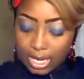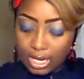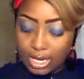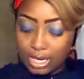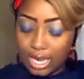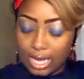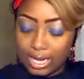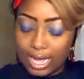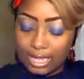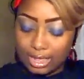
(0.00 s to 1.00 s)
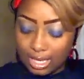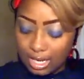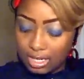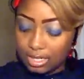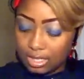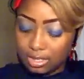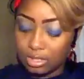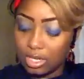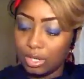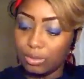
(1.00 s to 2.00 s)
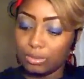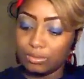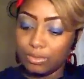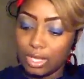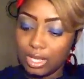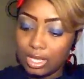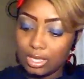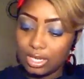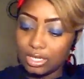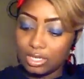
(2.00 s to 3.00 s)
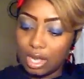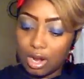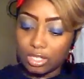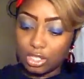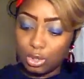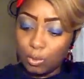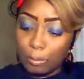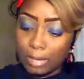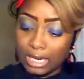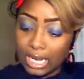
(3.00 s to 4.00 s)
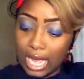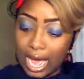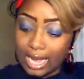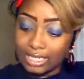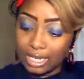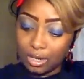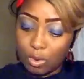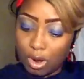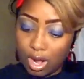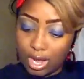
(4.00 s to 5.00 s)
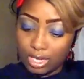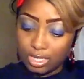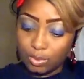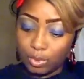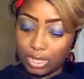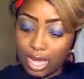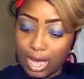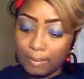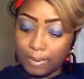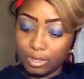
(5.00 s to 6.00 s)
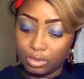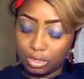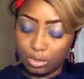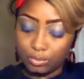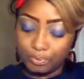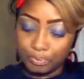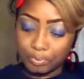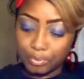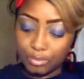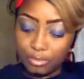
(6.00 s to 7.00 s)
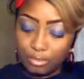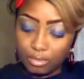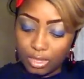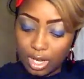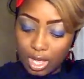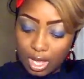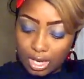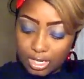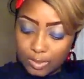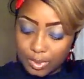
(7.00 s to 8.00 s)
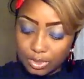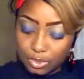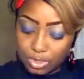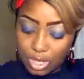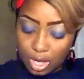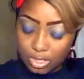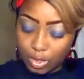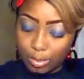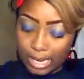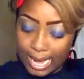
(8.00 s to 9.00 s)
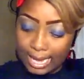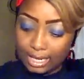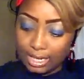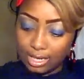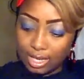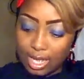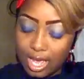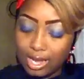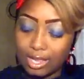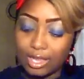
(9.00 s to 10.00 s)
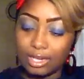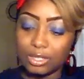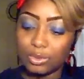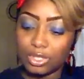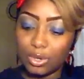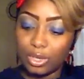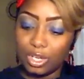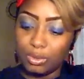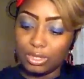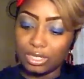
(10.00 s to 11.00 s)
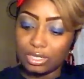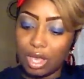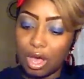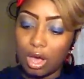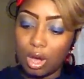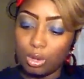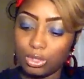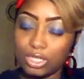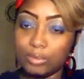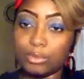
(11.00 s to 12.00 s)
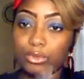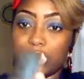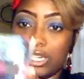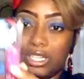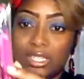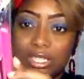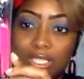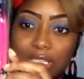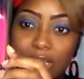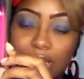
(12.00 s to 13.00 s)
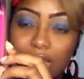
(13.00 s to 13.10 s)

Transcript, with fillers: And I got these little cute. These are two mini eyeshadow quads with eye pencil. And this pencil is also black. And I thought this was so cute. This is called Ocean Breeze.